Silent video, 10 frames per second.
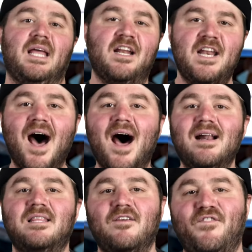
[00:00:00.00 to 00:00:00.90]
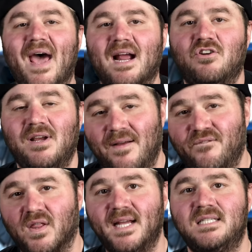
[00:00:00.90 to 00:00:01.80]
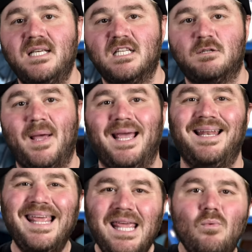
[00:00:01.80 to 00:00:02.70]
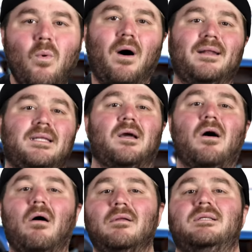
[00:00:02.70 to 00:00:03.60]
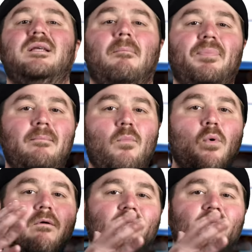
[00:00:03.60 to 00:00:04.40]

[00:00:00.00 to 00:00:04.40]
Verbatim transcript: In a nod to the factory in Valencia, Spain, he wanted to call it something more